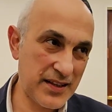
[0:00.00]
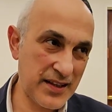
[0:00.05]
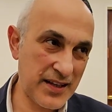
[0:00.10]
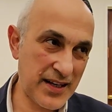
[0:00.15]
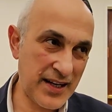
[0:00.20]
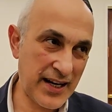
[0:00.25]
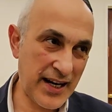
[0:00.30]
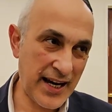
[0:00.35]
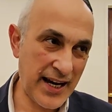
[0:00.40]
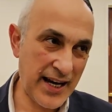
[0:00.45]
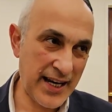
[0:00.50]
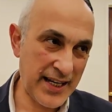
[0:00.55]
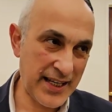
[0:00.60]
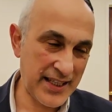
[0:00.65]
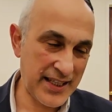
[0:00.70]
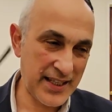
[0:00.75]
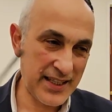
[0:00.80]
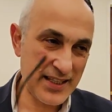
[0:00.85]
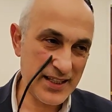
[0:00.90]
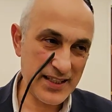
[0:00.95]

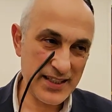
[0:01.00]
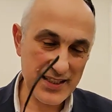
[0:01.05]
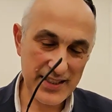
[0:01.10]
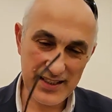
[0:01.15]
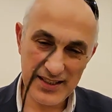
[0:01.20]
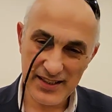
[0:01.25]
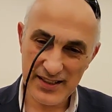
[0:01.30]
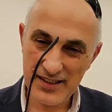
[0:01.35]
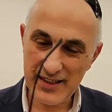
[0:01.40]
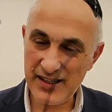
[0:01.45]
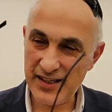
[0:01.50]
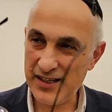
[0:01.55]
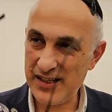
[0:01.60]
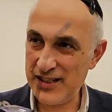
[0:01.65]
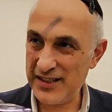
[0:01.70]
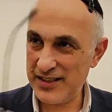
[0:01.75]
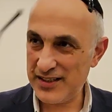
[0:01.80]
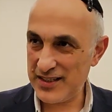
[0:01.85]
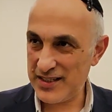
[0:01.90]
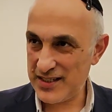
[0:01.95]
cried
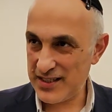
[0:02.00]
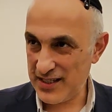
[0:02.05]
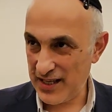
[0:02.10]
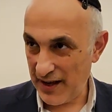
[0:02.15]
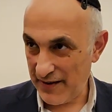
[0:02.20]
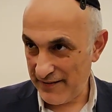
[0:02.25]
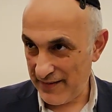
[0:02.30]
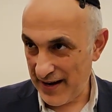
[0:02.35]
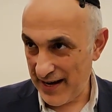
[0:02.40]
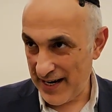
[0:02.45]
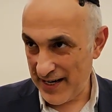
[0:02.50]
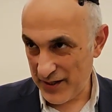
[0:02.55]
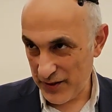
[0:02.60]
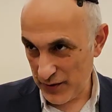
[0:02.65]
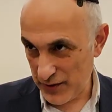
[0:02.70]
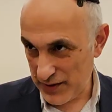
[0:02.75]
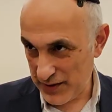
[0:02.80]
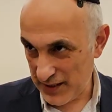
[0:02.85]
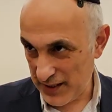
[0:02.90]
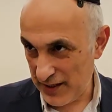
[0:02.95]
on Savar
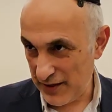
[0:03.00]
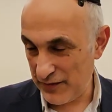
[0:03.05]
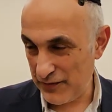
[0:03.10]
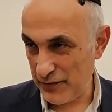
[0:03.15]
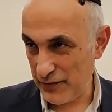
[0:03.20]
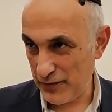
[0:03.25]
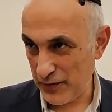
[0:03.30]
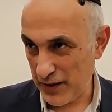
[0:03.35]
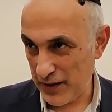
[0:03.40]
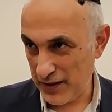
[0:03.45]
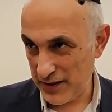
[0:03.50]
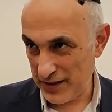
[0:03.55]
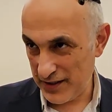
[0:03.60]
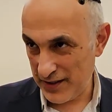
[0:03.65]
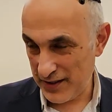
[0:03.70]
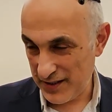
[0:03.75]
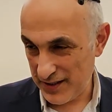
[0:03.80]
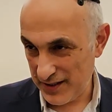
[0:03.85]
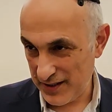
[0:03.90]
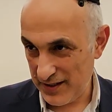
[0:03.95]
Yosef,
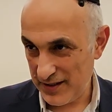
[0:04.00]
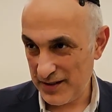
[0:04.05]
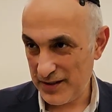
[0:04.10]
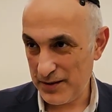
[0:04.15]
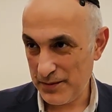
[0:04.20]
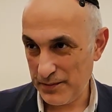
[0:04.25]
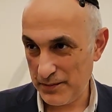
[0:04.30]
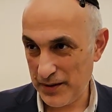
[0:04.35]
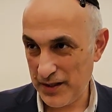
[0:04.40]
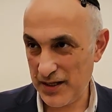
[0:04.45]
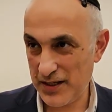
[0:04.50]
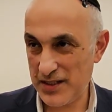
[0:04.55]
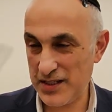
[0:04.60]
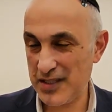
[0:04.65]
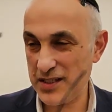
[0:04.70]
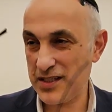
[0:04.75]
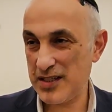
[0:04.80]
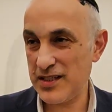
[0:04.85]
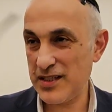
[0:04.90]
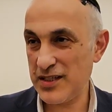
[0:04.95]
one
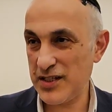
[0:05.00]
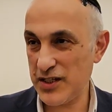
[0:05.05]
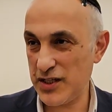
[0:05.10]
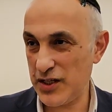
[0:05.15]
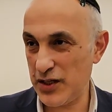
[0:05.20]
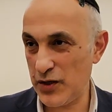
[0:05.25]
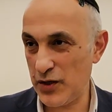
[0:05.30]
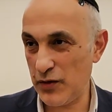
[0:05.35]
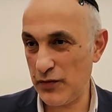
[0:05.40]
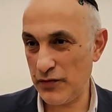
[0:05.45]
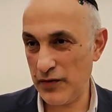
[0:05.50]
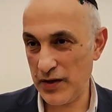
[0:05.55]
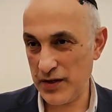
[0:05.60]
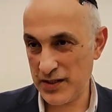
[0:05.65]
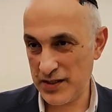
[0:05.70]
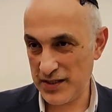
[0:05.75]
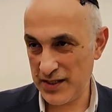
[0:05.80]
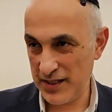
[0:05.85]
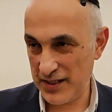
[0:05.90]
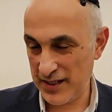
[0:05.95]
because Shiloh
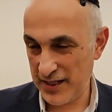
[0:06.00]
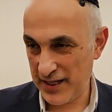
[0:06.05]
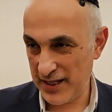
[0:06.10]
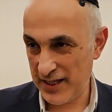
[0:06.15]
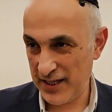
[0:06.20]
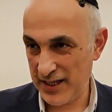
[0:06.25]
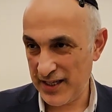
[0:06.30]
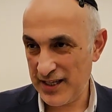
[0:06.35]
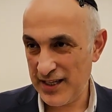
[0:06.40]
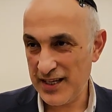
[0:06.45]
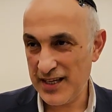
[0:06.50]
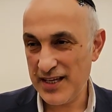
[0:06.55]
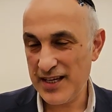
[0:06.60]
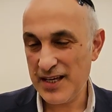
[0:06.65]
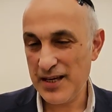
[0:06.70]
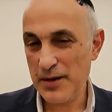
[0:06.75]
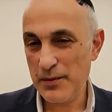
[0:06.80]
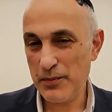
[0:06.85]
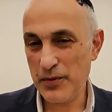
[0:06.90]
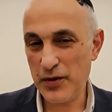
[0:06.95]
was in the
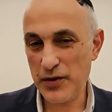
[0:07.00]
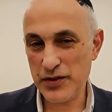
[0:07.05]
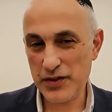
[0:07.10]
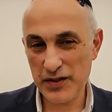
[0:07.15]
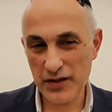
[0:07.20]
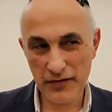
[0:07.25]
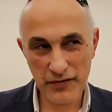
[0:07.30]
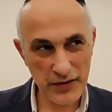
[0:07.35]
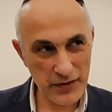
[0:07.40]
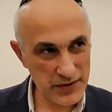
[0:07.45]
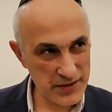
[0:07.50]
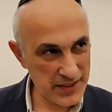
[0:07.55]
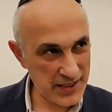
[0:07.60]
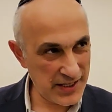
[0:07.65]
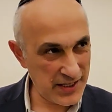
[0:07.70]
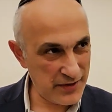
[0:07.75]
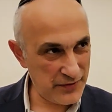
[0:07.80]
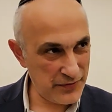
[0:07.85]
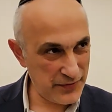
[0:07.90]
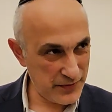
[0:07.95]
portion of
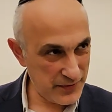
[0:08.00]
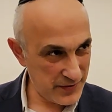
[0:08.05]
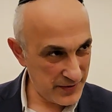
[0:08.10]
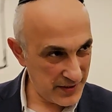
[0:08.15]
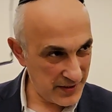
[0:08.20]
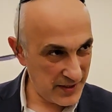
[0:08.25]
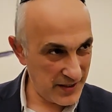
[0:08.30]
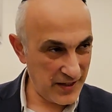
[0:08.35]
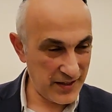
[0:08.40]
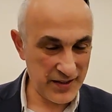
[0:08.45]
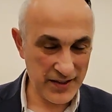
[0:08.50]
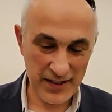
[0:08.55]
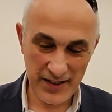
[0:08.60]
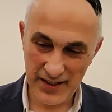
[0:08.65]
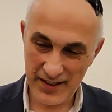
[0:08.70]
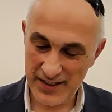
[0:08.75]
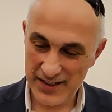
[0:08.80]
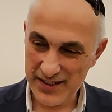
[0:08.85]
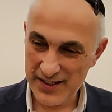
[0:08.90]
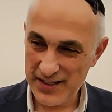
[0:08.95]
Yosef. He got
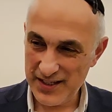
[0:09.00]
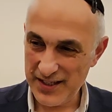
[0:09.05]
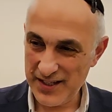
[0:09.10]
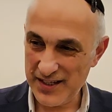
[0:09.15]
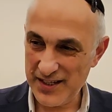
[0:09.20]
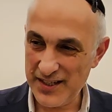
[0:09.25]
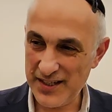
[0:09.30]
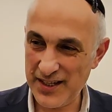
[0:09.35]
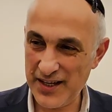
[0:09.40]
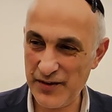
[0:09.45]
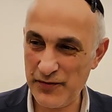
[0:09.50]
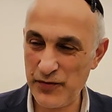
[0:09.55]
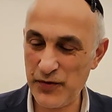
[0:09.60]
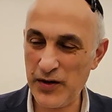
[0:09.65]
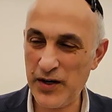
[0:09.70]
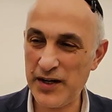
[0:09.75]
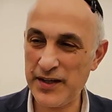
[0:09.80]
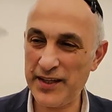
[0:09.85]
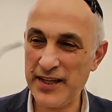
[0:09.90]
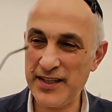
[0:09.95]
the
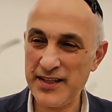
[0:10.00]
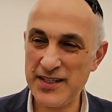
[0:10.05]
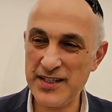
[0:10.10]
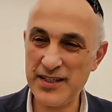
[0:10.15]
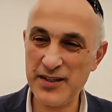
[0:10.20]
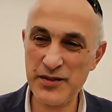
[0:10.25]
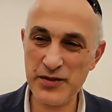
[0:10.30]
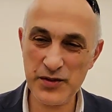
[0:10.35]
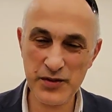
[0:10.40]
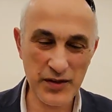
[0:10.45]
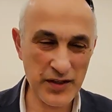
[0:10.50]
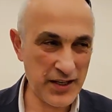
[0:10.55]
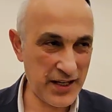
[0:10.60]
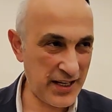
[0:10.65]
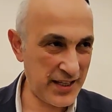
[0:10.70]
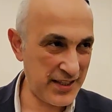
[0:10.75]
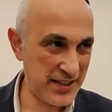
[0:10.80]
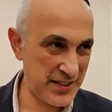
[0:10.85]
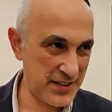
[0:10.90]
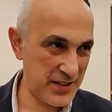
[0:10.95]
nevuah that Shiloh is going to
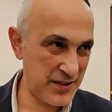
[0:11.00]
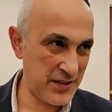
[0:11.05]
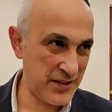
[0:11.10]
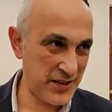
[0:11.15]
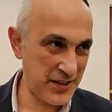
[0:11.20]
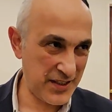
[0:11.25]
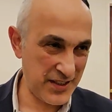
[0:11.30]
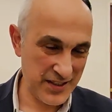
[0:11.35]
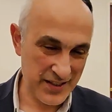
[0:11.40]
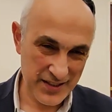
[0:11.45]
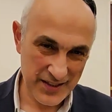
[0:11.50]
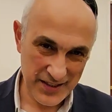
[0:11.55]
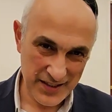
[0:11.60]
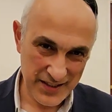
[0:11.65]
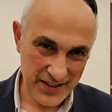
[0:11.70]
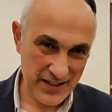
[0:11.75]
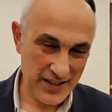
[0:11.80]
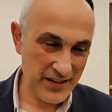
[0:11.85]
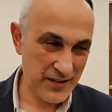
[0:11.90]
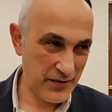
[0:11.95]
get destroyed.
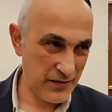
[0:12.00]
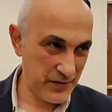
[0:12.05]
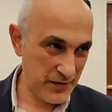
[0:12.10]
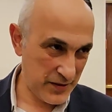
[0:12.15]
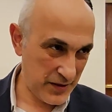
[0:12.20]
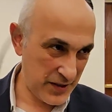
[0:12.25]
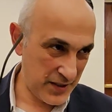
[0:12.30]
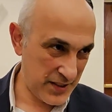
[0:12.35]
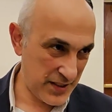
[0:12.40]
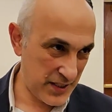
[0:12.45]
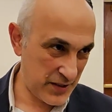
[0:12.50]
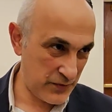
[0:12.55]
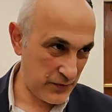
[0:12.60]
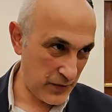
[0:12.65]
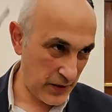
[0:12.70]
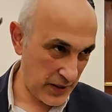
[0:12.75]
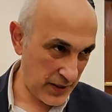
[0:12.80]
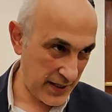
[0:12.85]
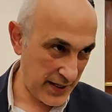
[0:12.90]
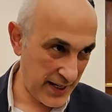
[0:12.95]
It says
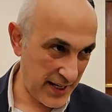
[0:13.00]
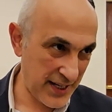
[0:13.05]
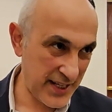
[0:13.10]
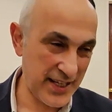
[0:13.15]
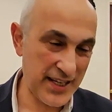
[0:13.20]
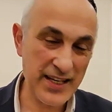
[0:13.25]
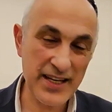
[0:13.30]
one neck,